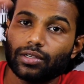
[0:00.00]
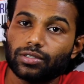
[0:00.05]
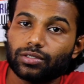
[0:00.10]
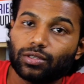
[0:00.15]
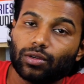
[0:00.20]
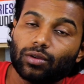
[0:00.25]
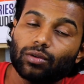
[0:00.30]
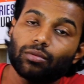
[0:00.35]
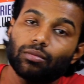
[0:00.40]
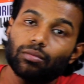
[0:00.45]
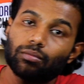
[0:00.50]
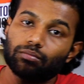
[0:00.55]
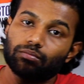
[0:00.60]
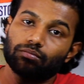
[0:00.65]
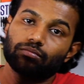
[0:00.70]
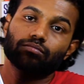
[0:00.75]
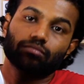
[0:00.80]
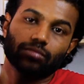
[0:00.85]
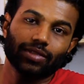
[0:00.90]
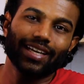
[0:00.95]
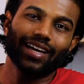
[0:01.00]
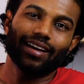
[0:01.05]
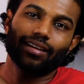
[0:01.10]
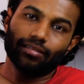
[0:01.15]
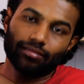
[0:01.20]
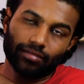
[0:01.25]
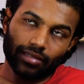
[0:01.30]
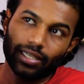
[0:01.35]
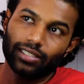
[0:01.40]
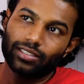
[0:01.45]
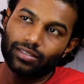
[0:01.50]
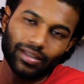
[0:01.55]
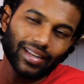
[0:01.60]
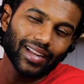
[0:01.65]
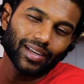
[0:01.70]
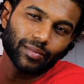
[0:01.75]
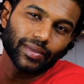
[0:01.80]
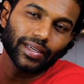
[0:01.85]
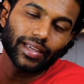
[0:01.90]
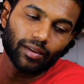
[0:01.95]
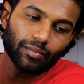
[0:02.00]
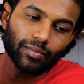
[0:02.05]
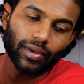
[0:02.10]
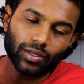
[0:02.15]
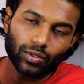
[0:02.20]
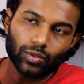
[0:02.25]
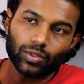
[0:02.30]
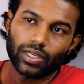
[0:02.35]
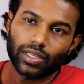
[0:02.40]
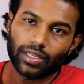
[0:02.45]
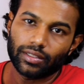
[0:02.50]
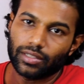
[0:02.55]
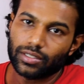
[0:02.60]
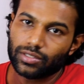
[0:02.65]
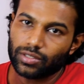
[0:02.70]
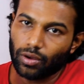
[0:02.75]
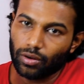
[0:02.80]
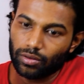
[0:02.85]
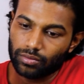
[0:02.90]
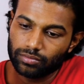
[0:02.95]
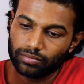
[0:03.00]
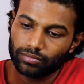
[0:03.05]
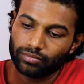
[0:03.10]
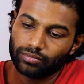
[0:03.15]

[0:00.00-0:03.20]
So yeah, let me get back to turning this on.